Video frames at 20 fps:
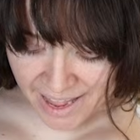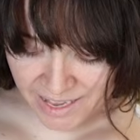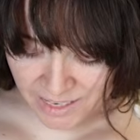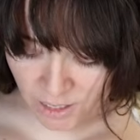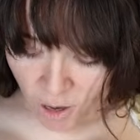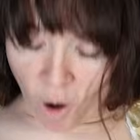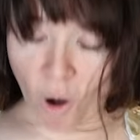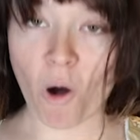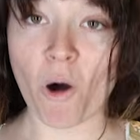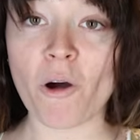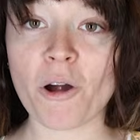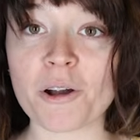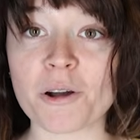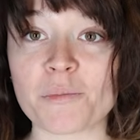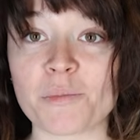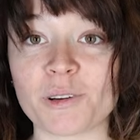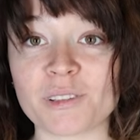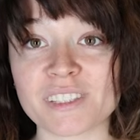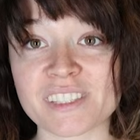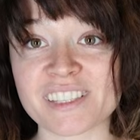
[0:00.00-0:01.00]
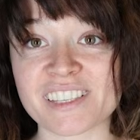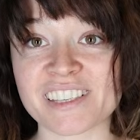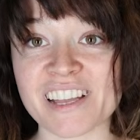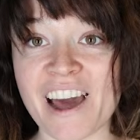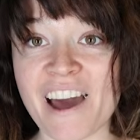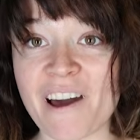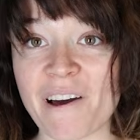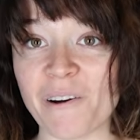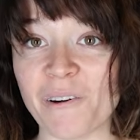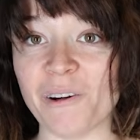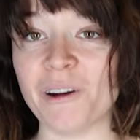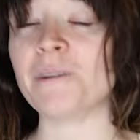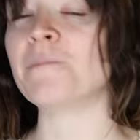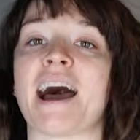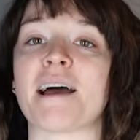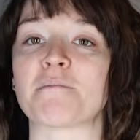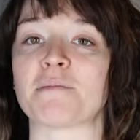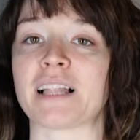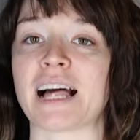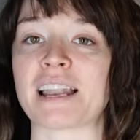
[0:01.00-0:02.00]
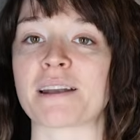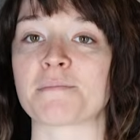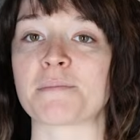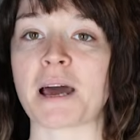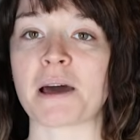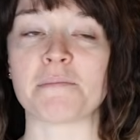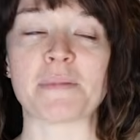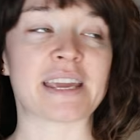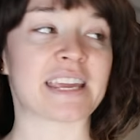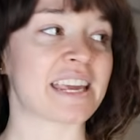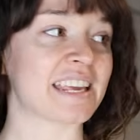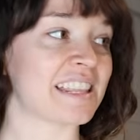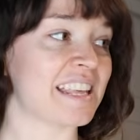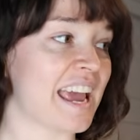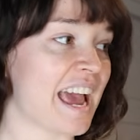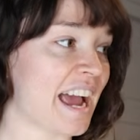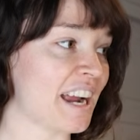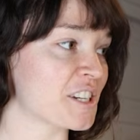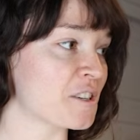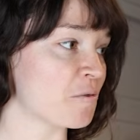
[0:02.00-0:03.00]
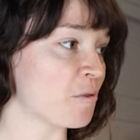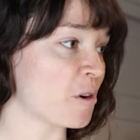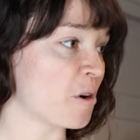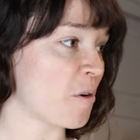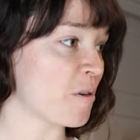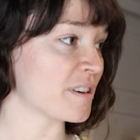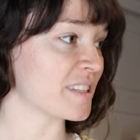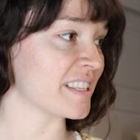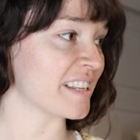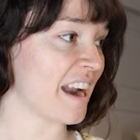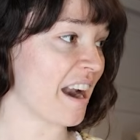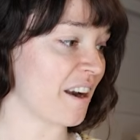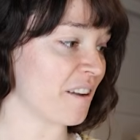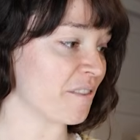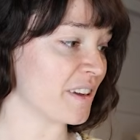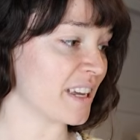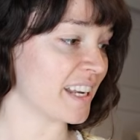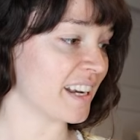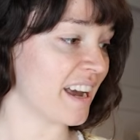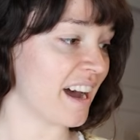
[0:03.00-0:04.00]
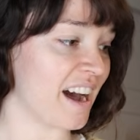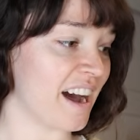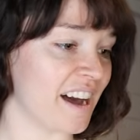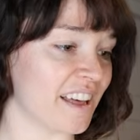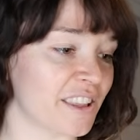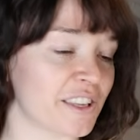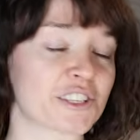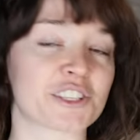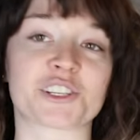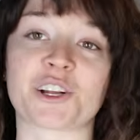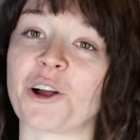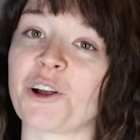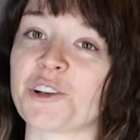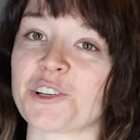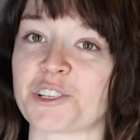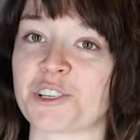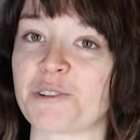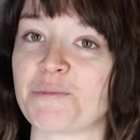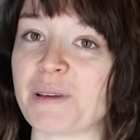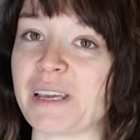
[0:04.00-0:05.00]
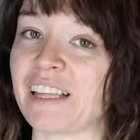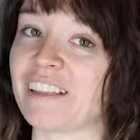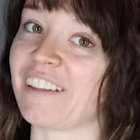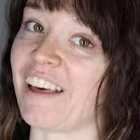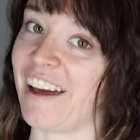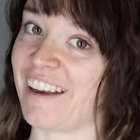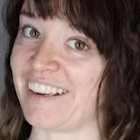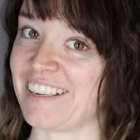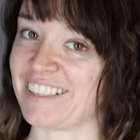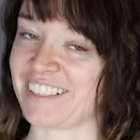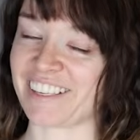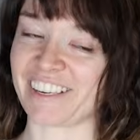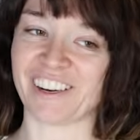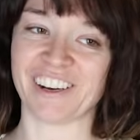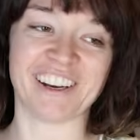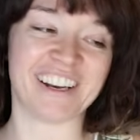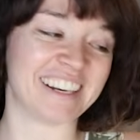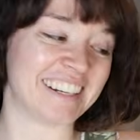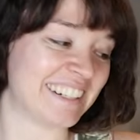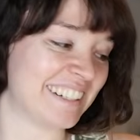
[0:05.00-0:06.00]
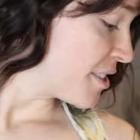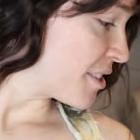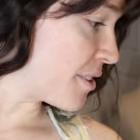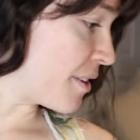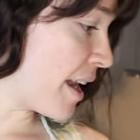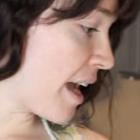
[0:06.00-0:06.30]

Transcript: is horrible to sew. I'm glad I'm not making the actual corset out of it. The skirt should be a lot easier. So